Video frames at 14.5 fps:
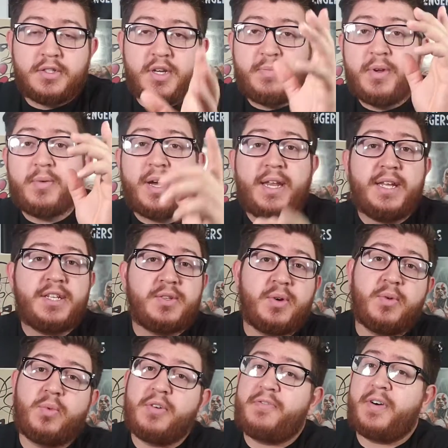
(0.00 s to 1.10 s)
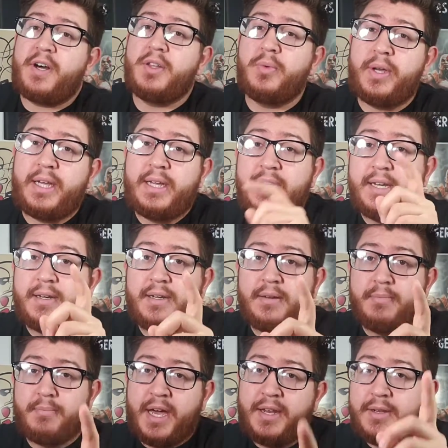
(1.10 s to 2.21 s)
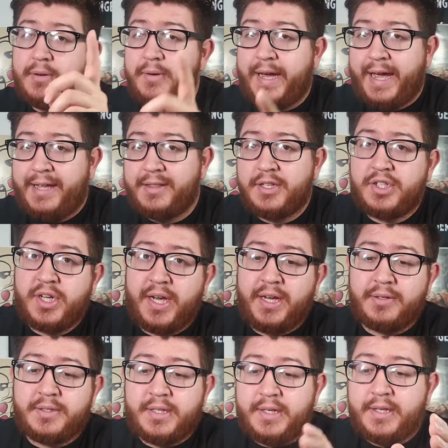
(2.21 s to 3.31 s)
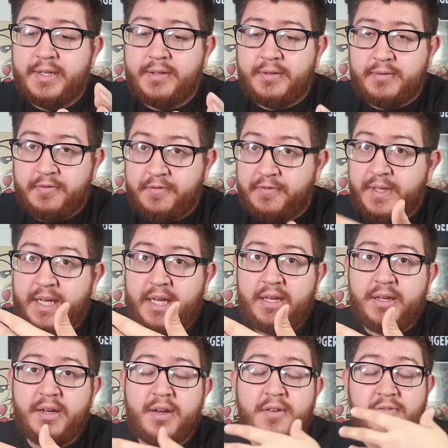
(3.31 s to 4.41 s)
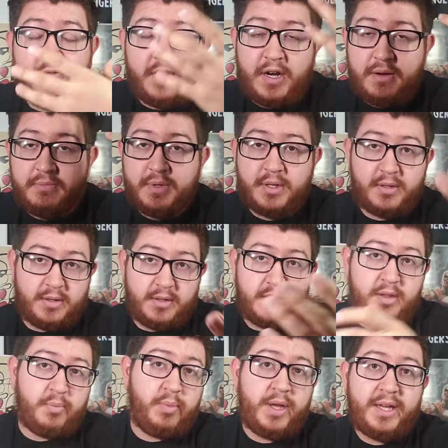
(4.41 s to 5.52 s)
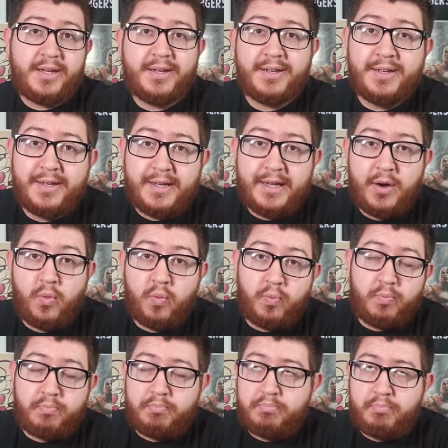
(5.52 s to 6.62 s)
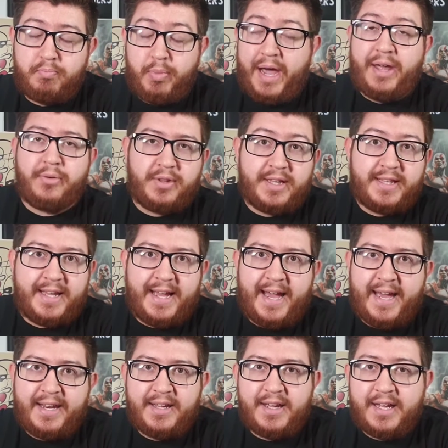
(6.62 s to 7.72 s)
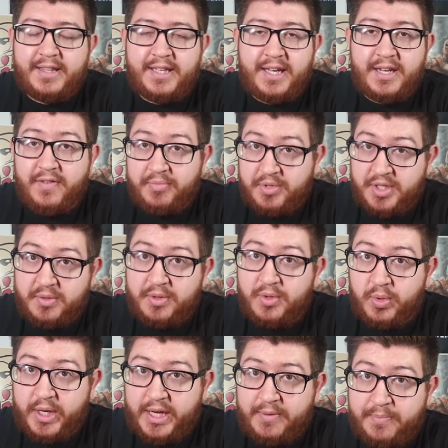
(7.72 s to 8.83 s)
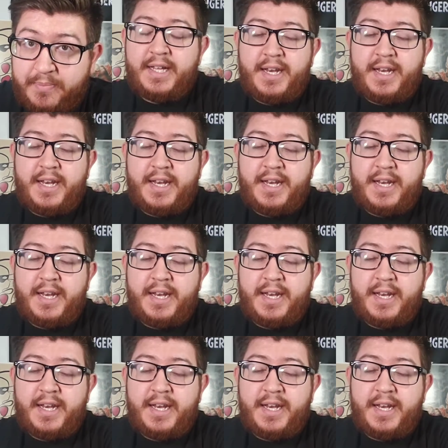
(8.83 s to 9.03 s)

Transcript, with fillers: So jumping right into it, we're following Mando and the child fleeing from the big battle that they had at the end of episode 3.